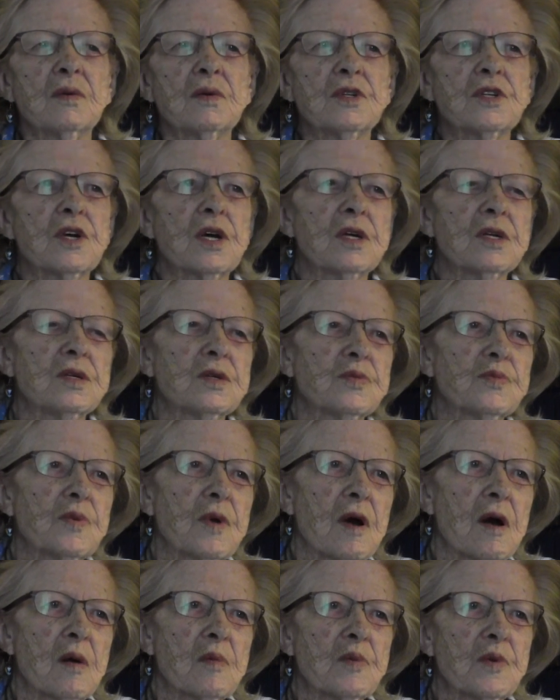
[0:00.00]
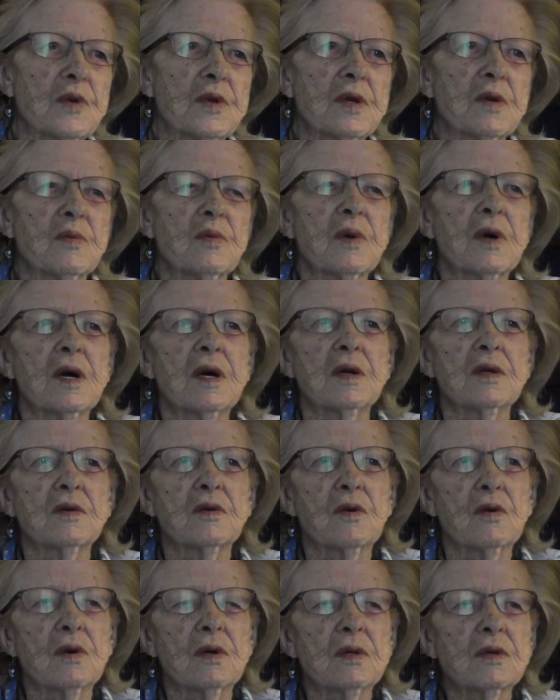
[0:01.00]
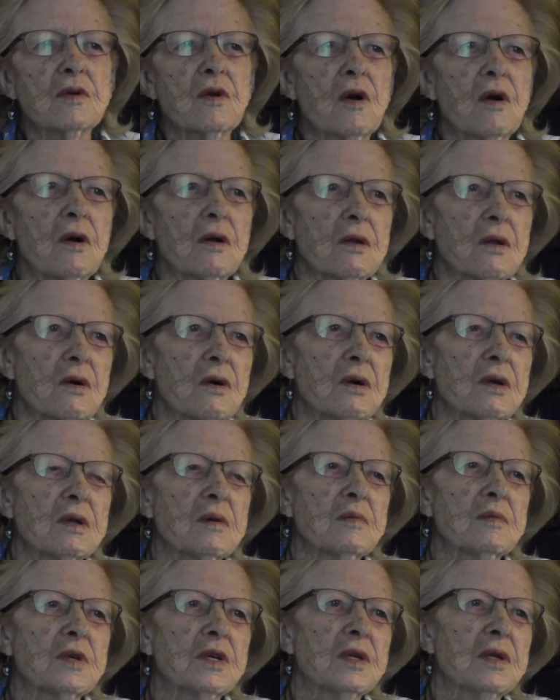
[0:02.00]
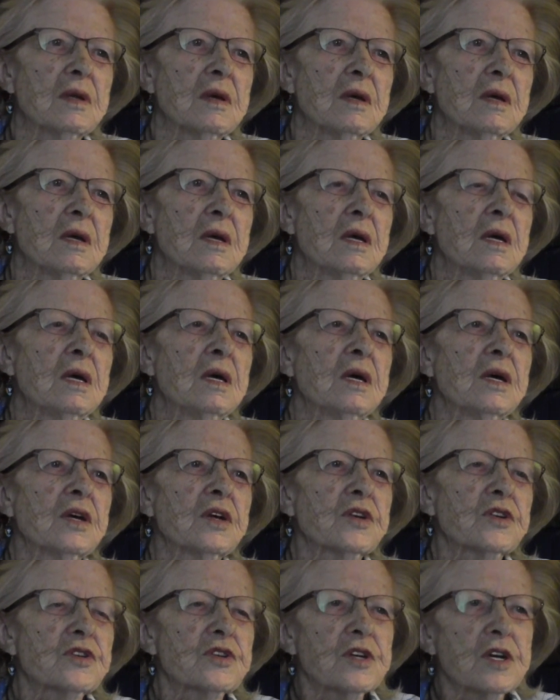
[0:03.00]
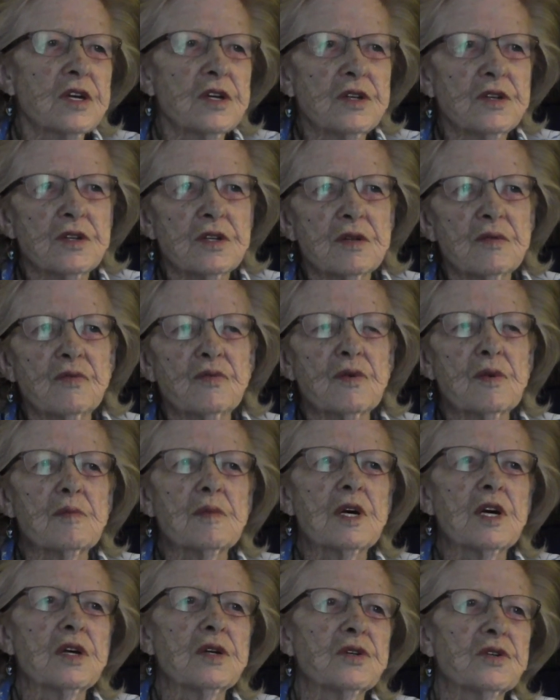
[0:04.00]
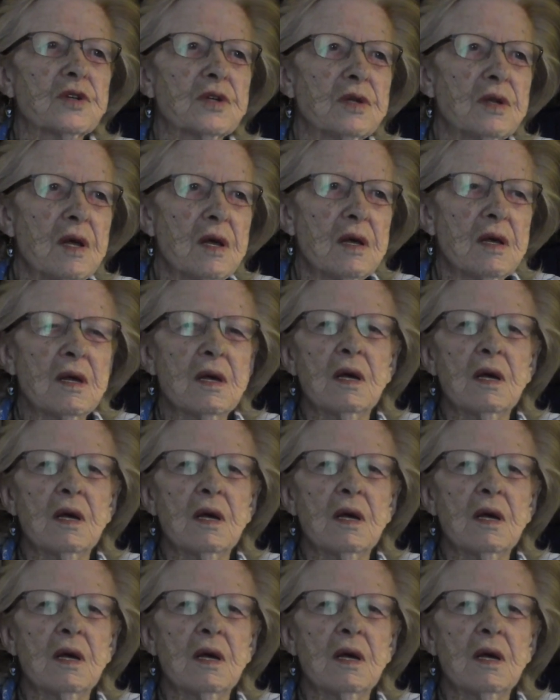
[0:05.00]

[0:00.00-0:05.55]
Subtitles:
change property, I'd go and call on them and exchange information.